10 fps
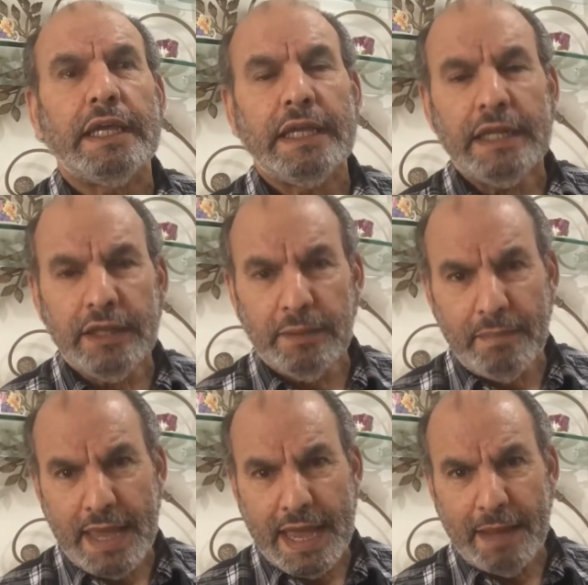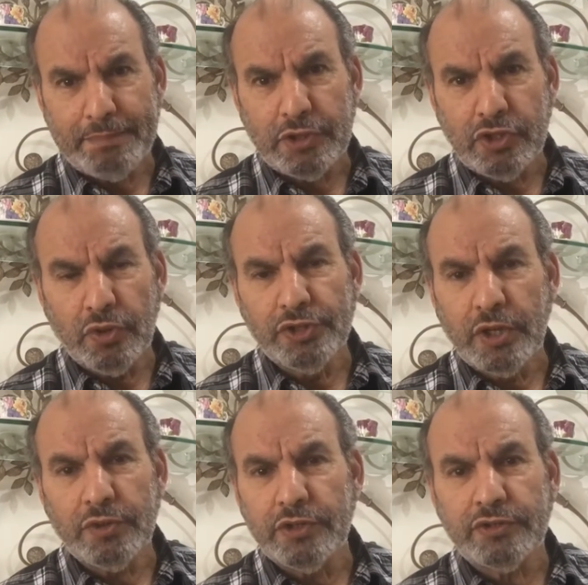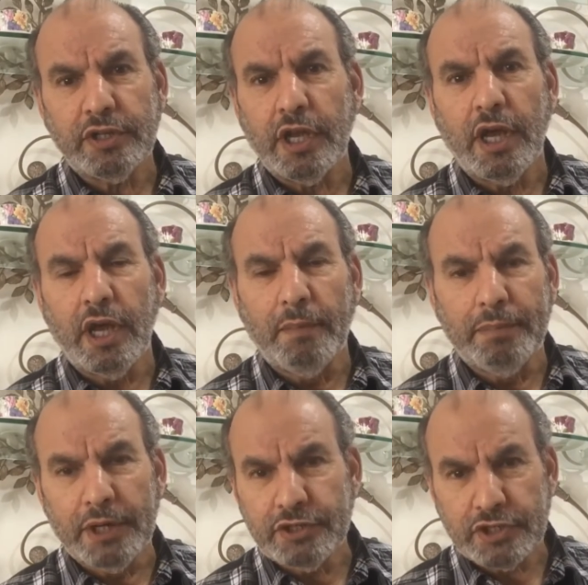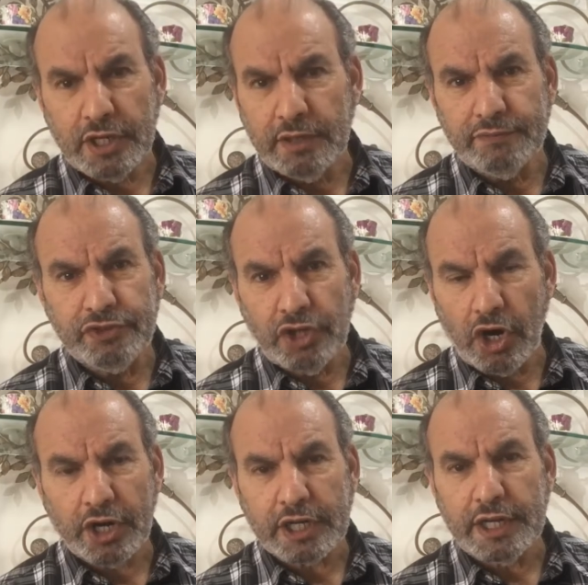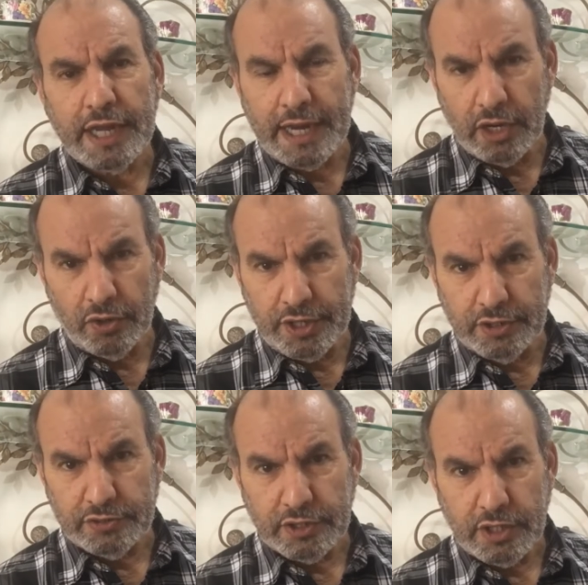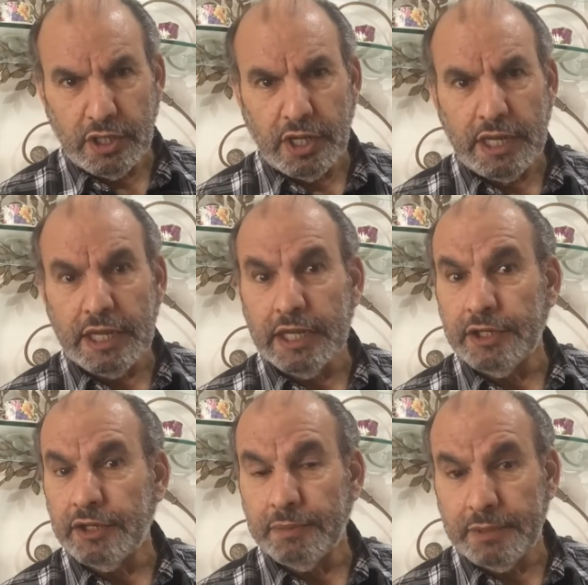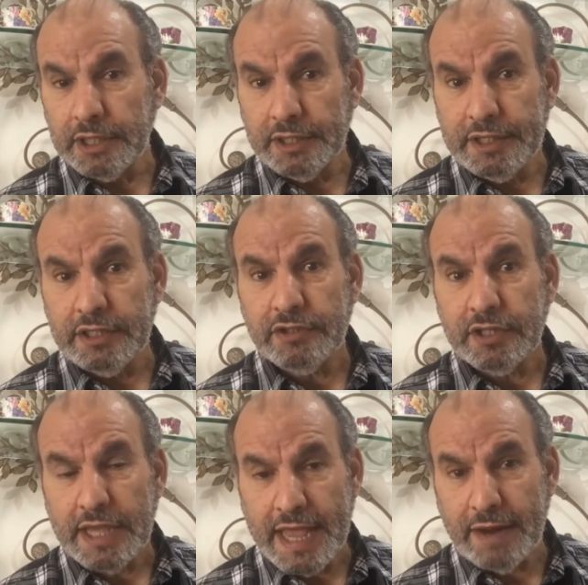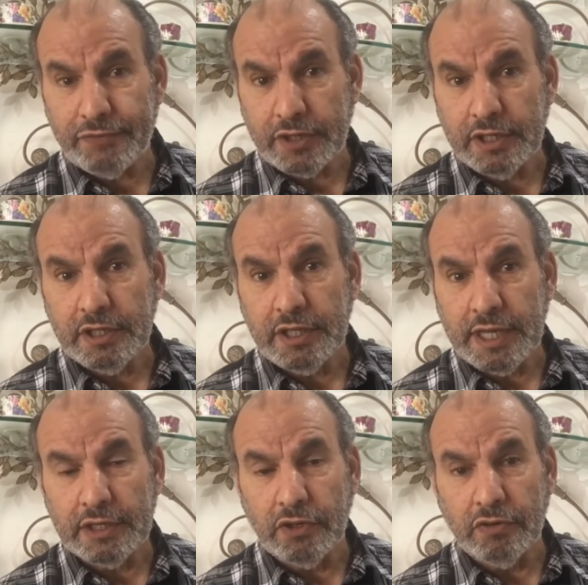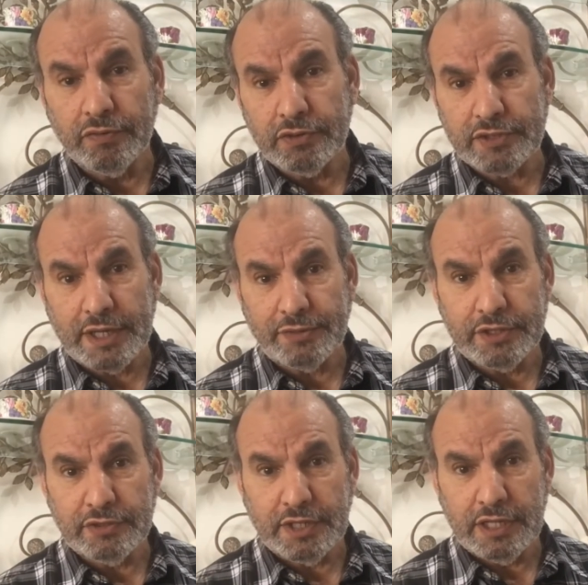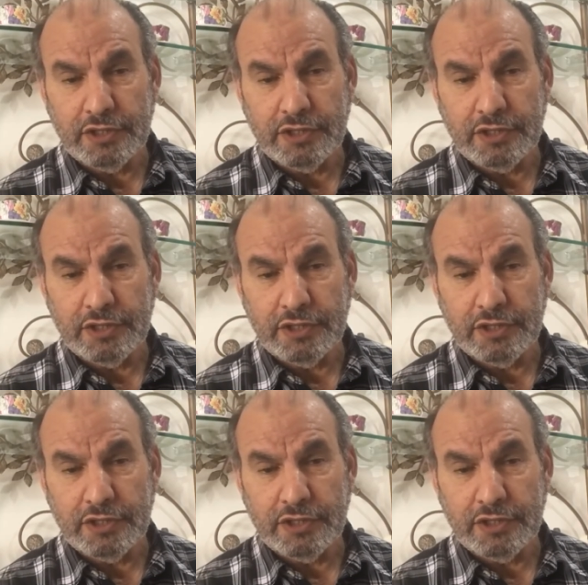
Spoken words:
In the map, you'll notice a bunch of dark areas in the Middle East, Africa, and over in Southeast